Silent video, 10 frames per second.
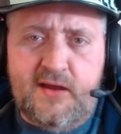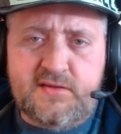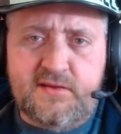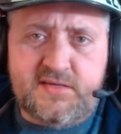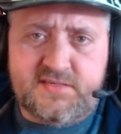
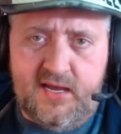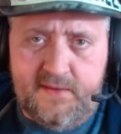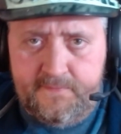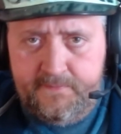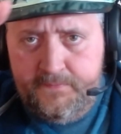Until next
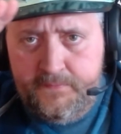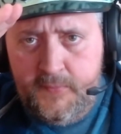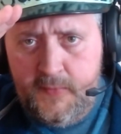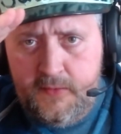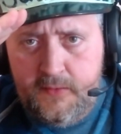time.
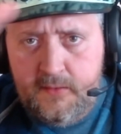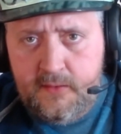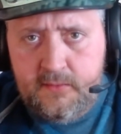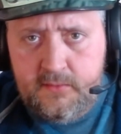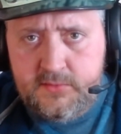
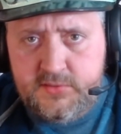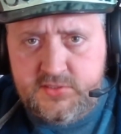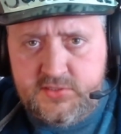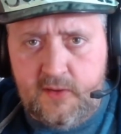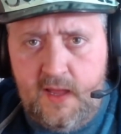
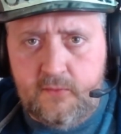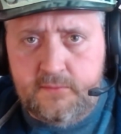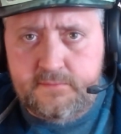Squirrel out.